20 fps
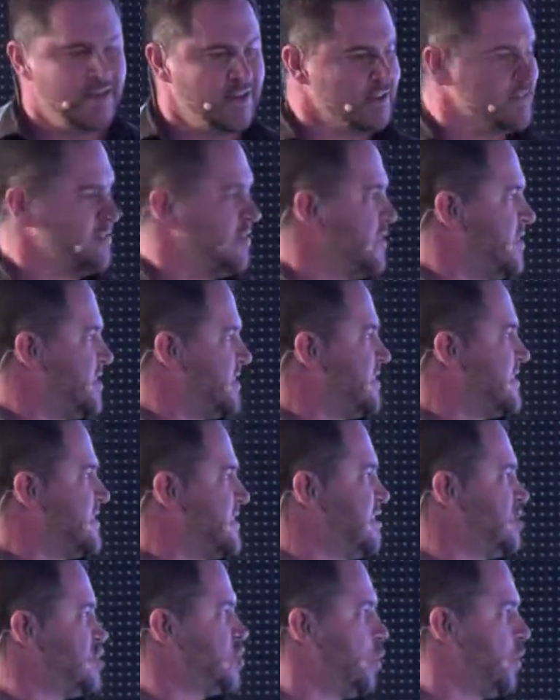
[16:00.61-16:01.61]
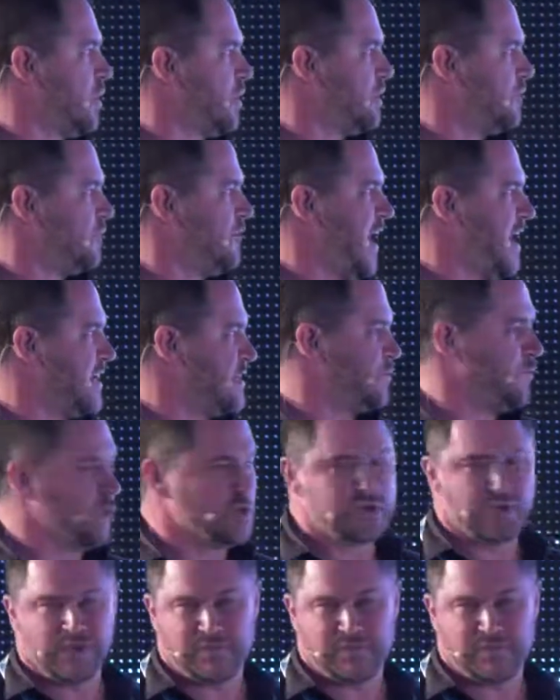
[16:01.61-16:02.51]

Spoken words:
So this is the short, fast version of